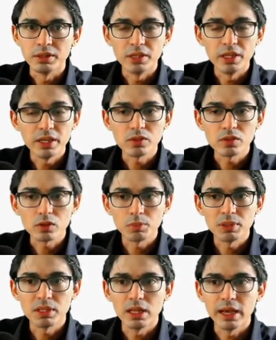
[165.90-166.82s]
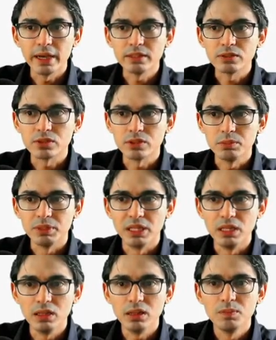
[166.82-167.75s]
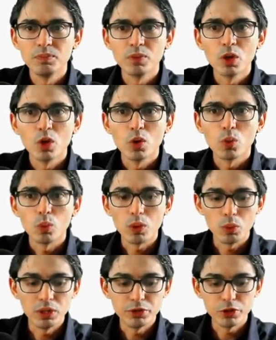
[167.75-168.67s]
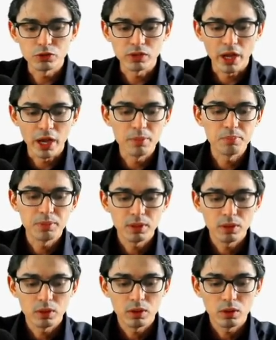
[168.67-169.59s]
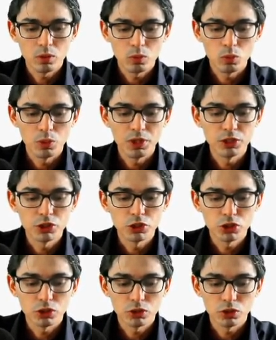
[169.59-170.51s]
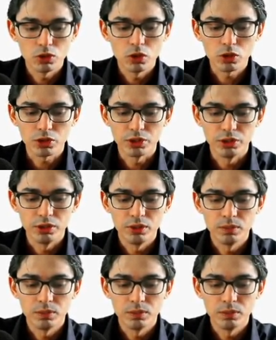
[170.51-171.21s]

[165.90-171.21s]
this command line terminal, we will just type which Docker.